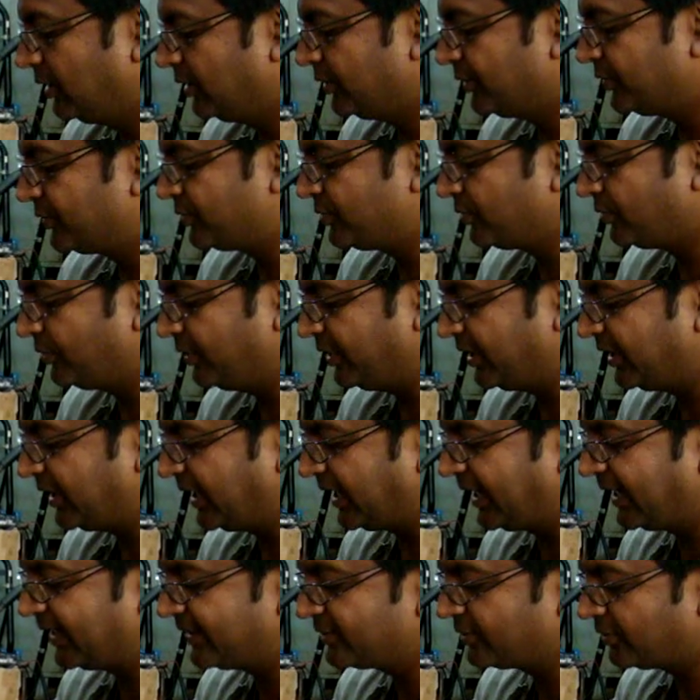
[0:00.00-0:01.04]
So it
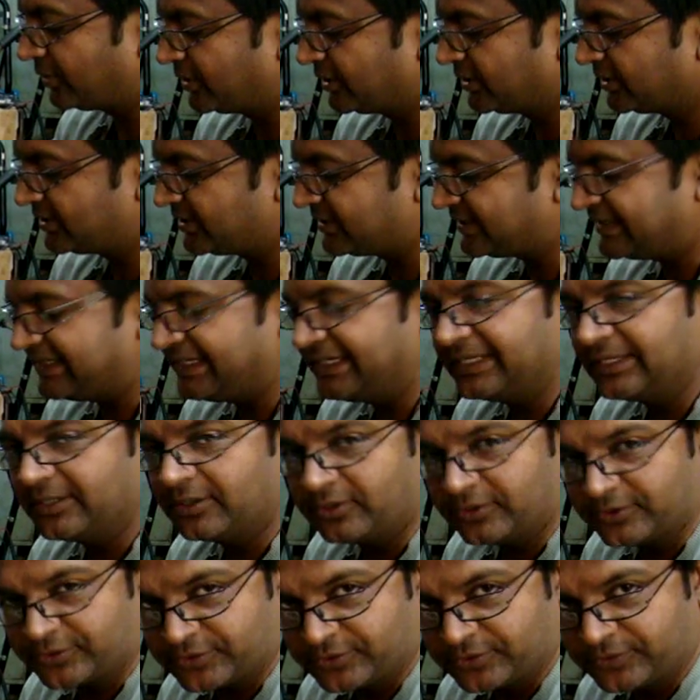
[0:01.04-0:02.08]
has got a seal
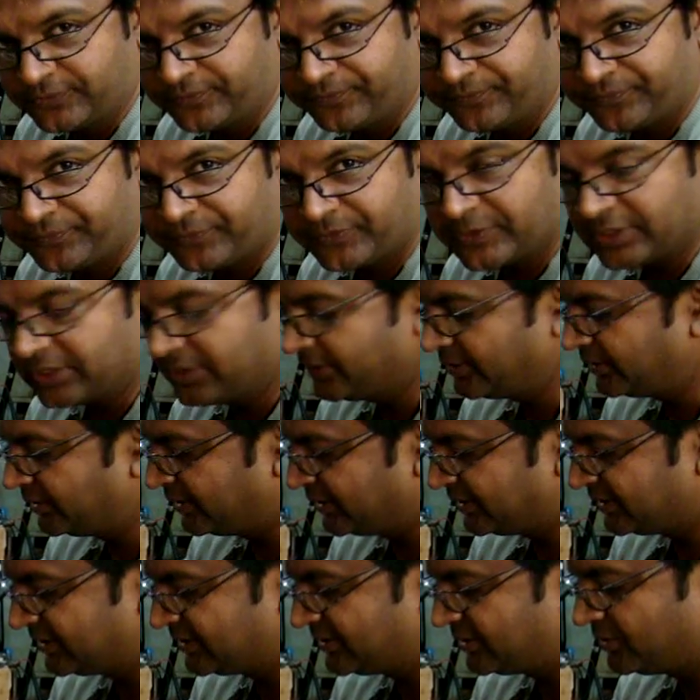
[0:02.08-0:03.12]
also.
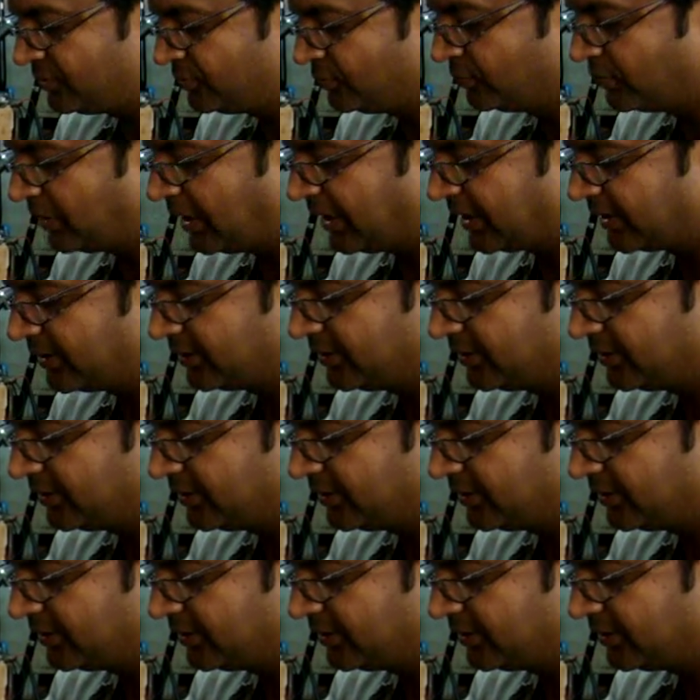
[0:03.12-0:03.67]
This is 2R,